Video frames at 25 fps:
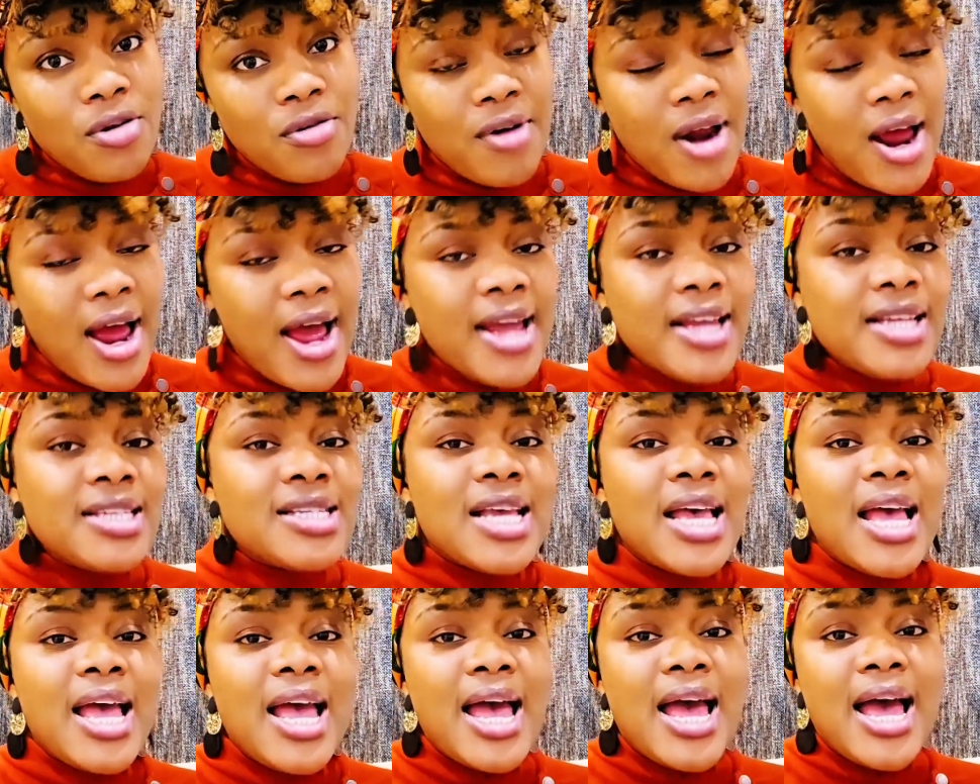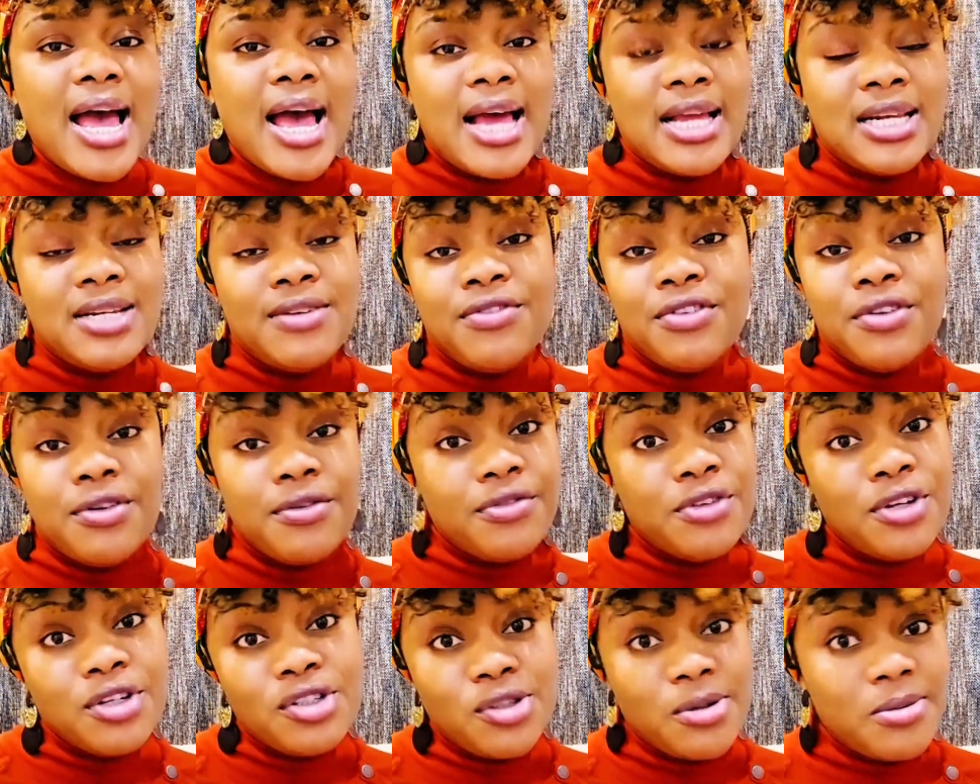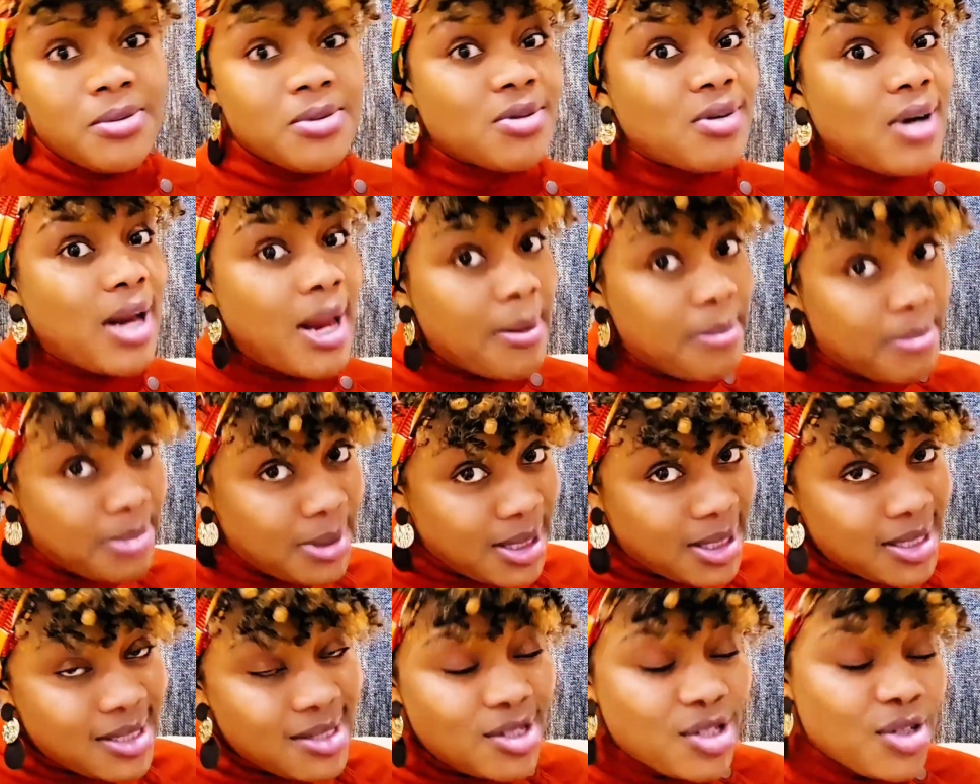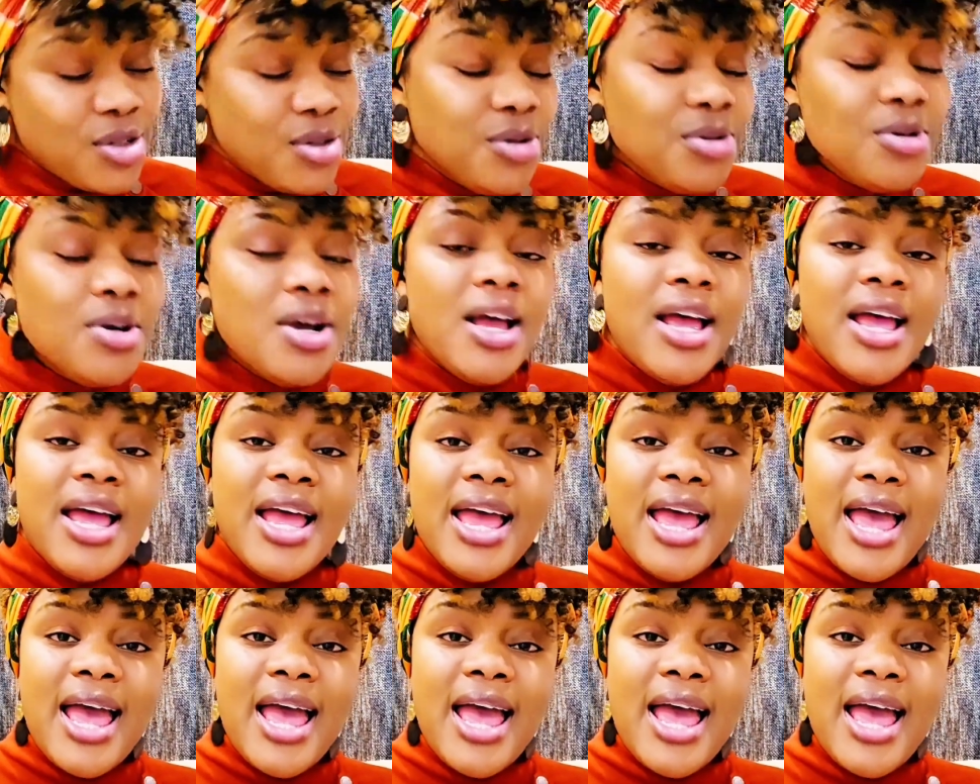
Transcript: All right, and if you've not subscribed, please do.